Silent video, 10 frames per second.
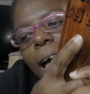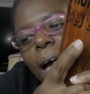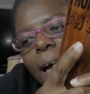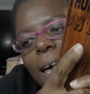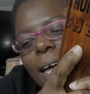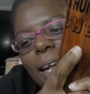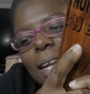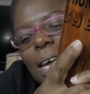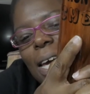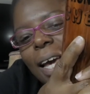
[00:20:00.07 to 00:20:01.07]
and
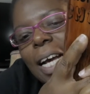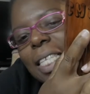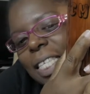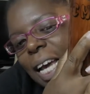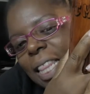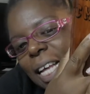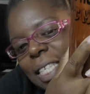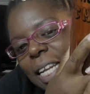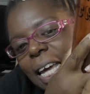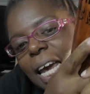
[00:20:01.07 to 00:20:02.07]
he's seen this
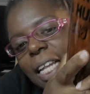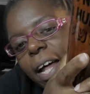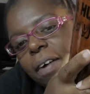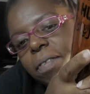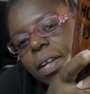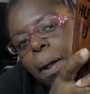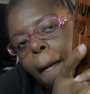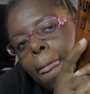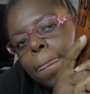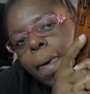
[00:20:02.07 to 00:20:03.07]
and he loved it,
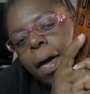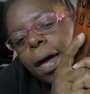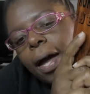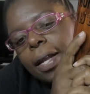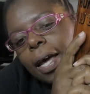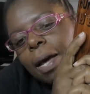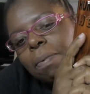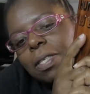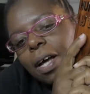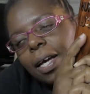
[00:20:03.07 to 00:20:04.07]
and he
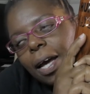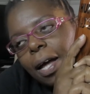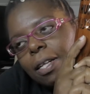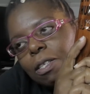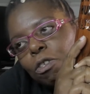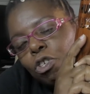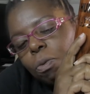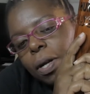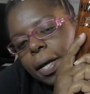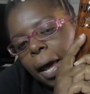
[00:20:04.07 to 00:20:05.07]
was like, do
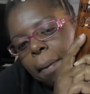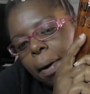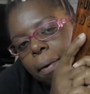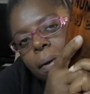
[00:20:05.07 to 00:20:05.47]
one in camo.